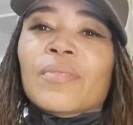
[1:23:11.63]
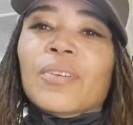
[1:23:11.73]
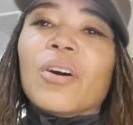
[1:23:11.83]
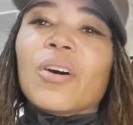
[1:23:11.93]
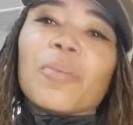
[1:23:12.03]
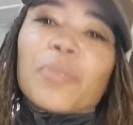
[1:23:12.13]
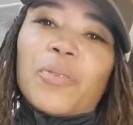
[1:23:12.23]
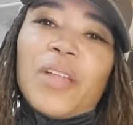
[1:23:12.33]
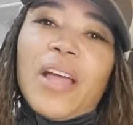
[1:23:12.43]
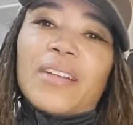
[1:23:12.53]
Oh, I'm going to
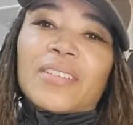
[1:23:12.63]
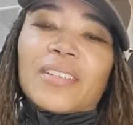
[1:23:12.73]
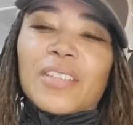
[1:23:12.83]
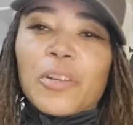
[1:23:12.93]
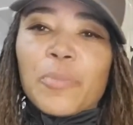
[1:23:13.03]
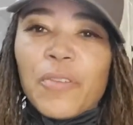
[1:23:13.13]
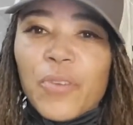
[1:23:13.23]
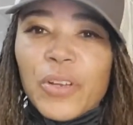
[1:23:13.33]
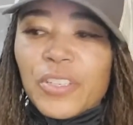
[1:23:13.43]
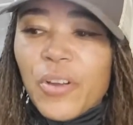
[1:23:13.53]
relax because I can hear my
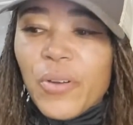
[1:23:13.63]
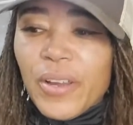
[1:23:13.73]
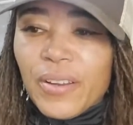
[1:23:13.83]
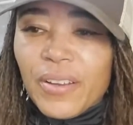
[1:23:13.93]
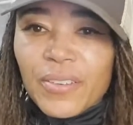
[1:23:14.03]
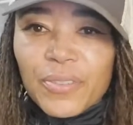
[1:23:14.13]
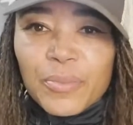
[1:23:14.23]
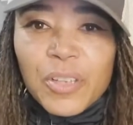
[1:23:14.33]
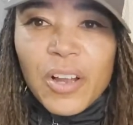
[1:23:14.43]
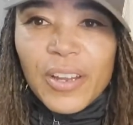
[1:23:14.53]
voice going from
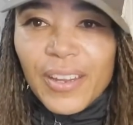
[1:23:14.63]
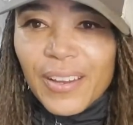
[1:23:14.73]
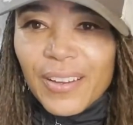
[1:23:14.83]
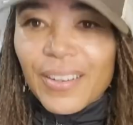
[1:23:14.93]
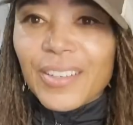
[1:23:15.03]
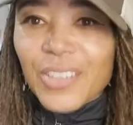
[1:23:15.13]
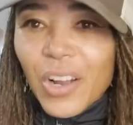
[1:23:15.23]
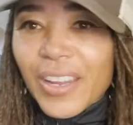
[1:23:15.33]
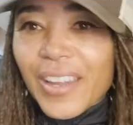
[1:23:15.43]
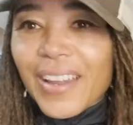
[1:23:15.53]
talking and
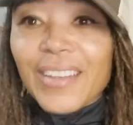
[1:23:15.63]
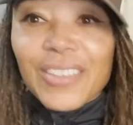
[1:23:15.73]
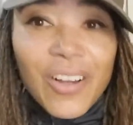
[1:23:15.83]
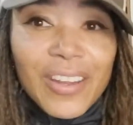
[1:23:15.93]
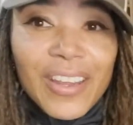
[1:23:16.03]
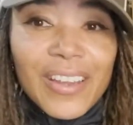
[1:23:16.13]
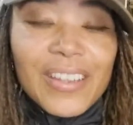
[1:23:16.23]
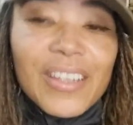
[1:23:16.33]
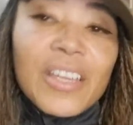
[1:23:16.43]
talking and talking.